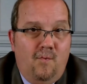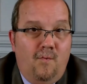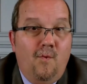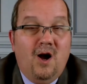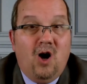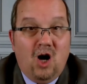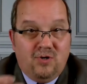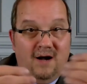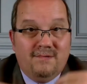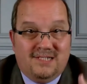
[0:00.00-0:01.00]
where
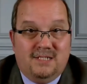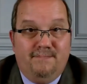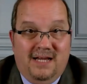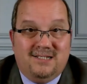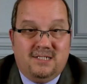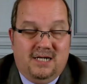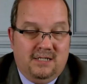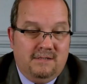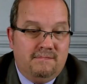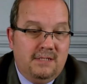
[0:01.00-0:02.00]
our office is based out
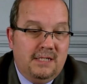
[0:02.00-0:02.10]
of,